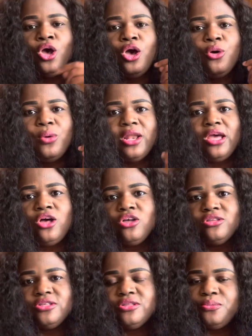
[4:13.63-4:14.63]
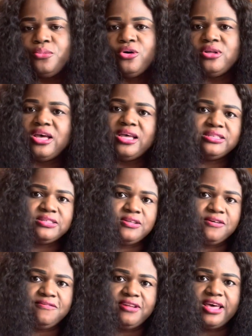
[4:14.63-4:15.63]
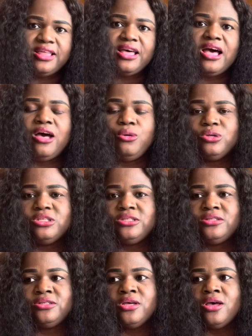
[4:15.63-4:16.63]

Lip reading: When I got to the border and stuff like that, I was